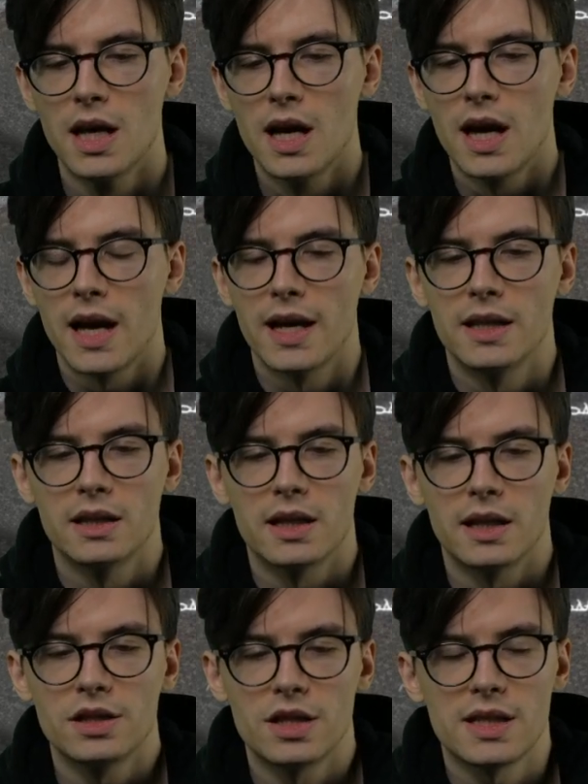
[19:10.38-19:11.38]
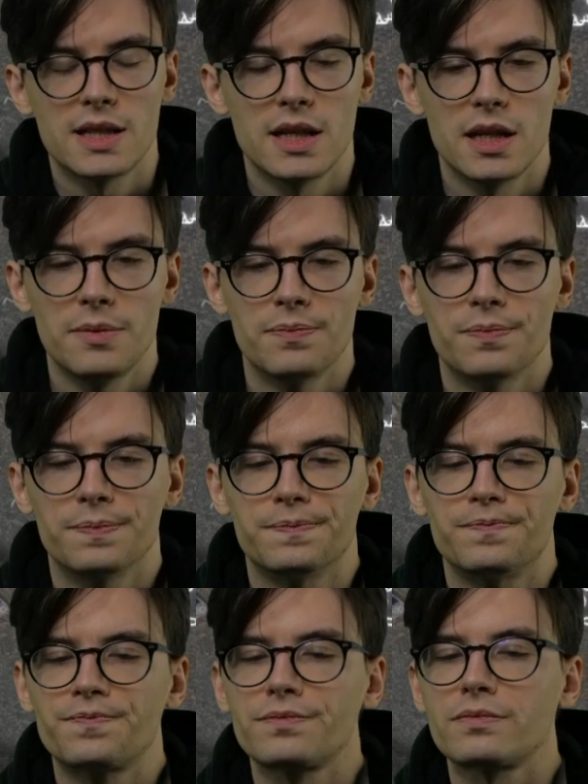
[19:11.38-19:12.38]
And I'll just say,
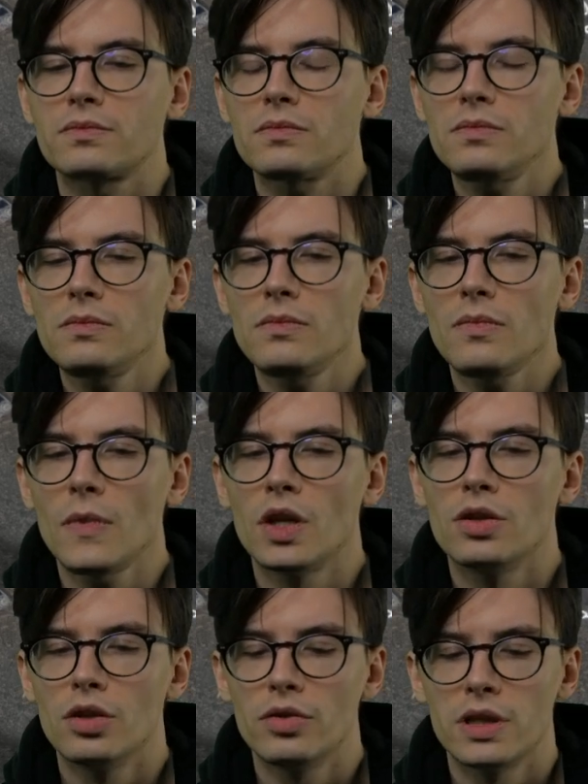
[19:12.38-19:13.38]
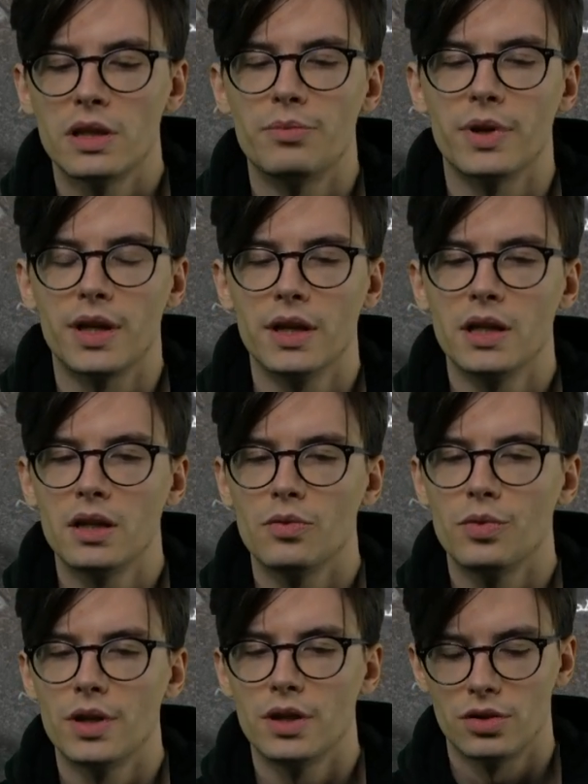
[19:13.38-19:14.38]
in the beginning,
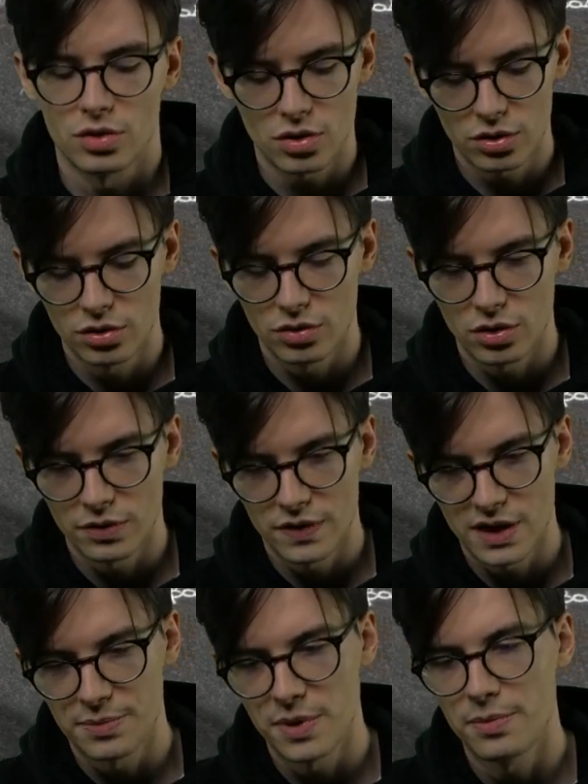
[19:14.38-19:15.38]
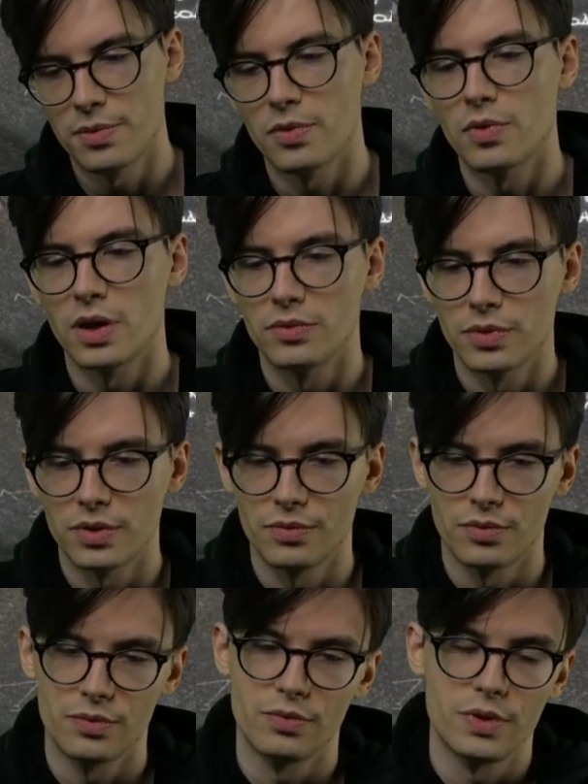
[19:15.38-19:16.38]
we talked to all of these people, and we
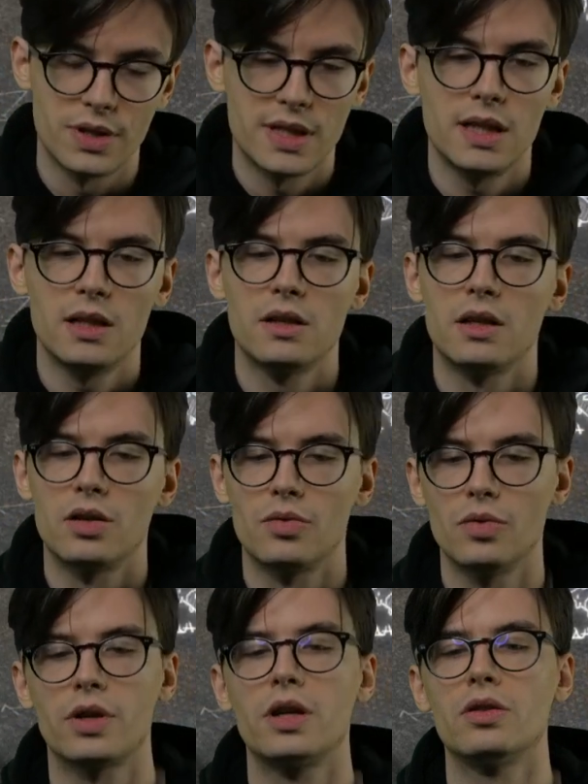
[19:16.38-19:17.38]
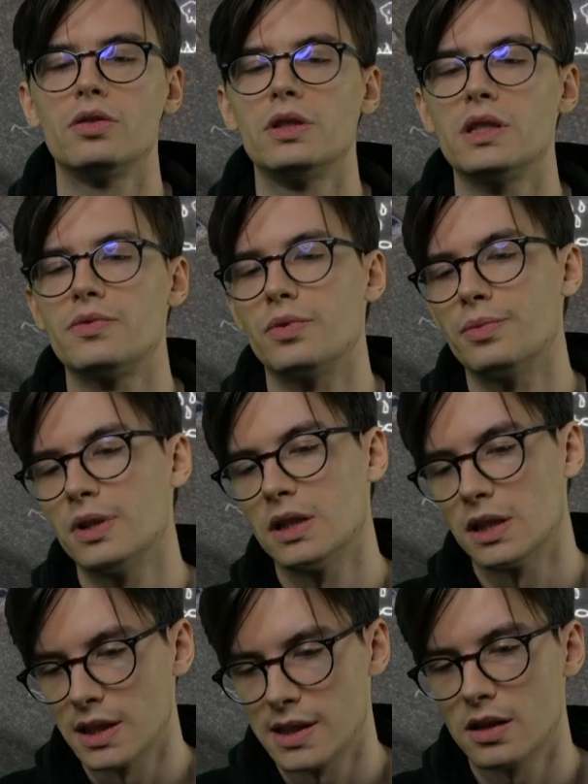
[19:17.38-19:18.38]
still are working on this. We're building
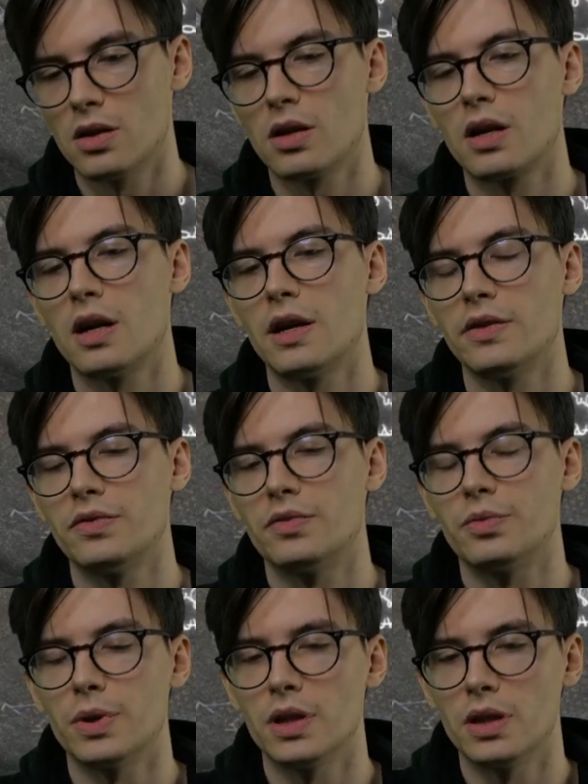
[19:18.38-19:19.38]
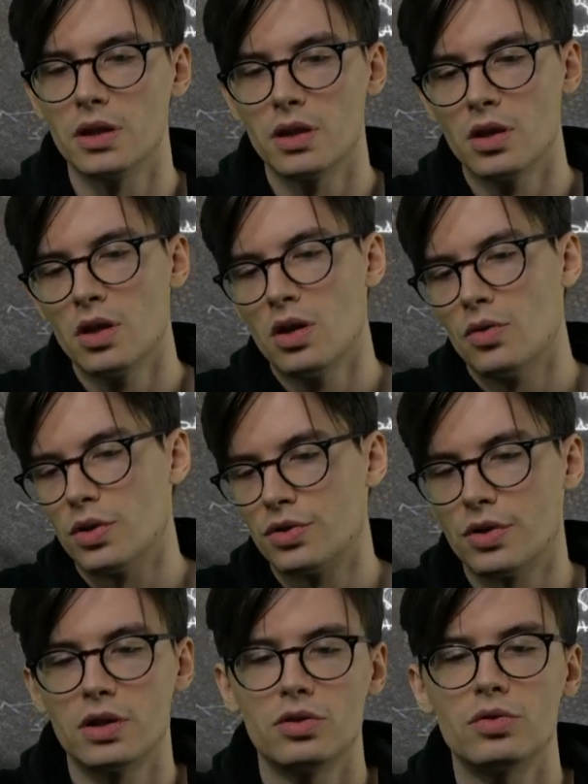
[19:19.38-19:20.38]
this archive. We're
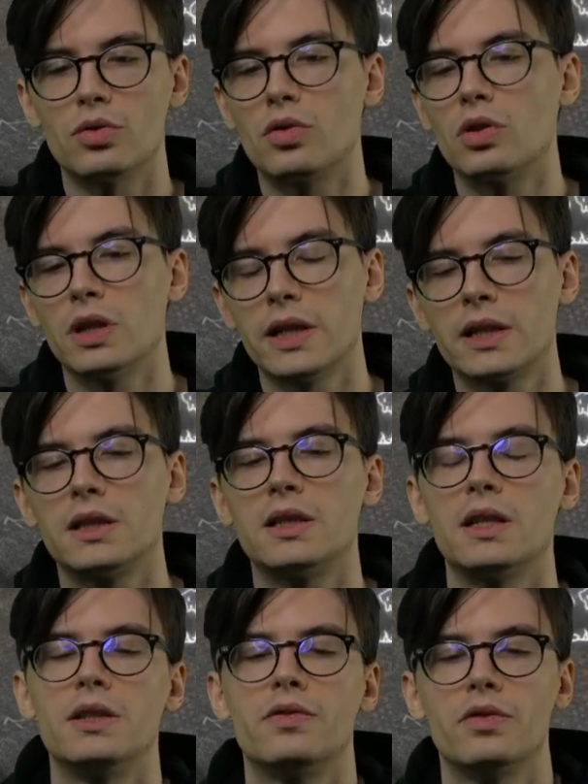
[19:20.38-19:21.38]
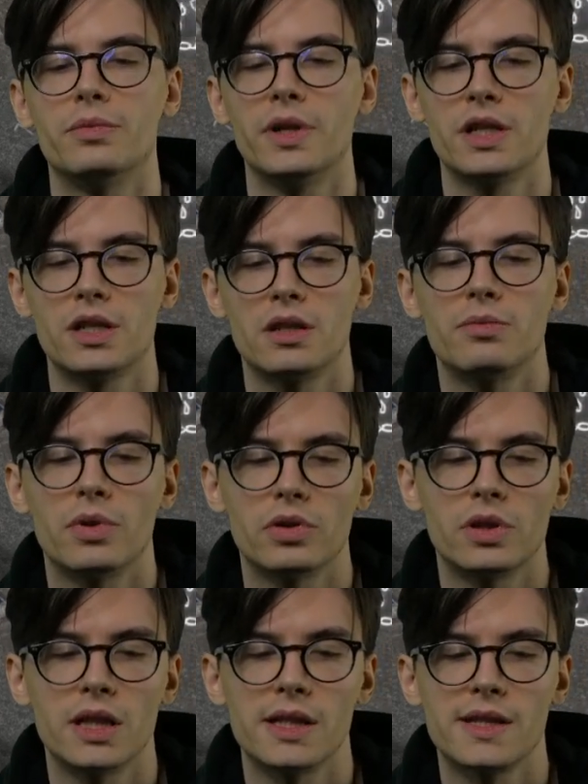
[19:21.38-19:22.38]
trying to collect information about
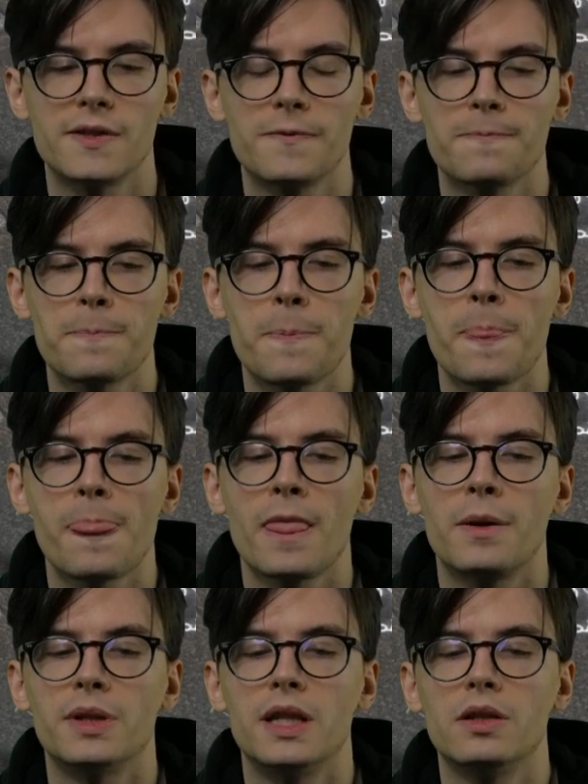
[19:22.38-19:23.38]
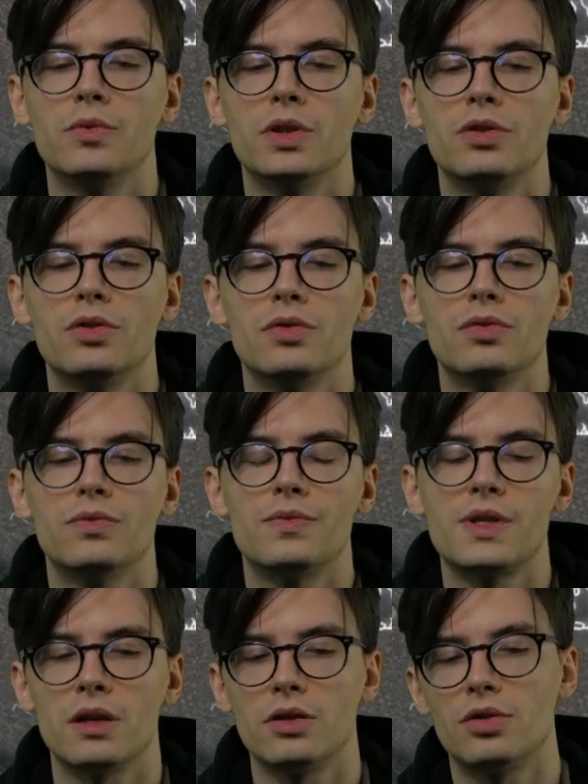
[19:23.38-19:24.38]
this. But then when you
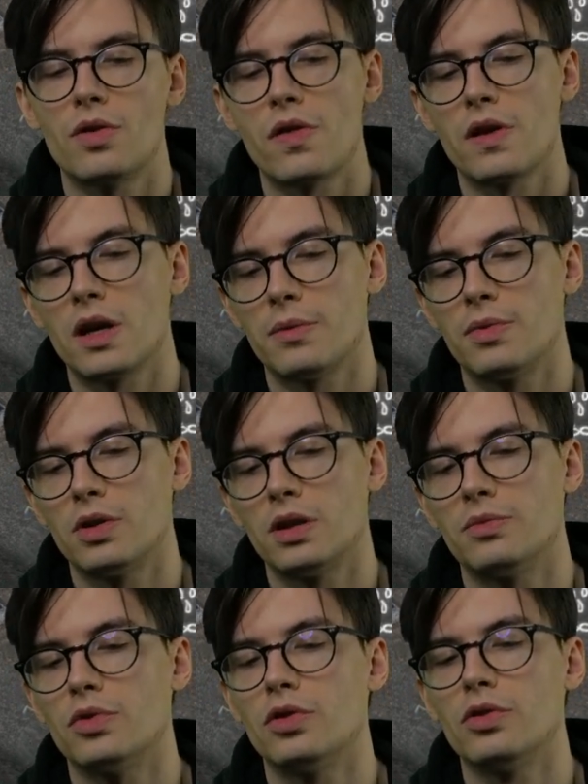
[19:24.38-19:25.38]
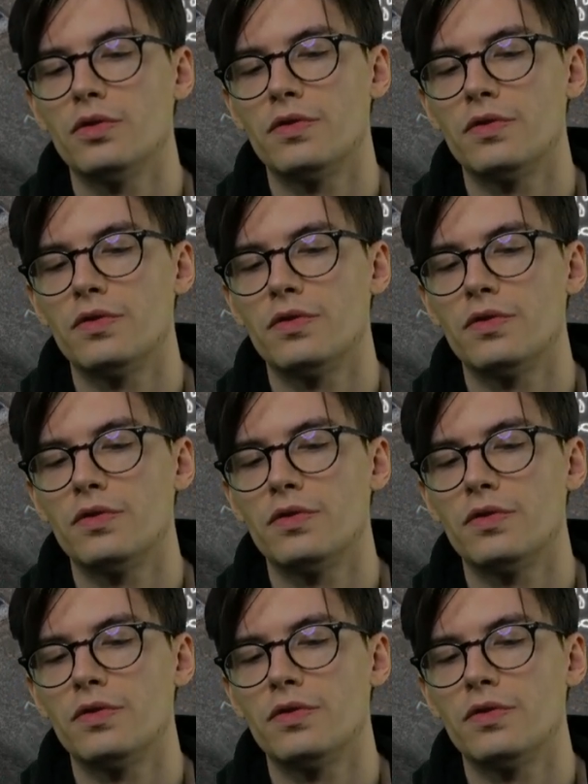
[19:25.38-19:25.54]
start to think about it more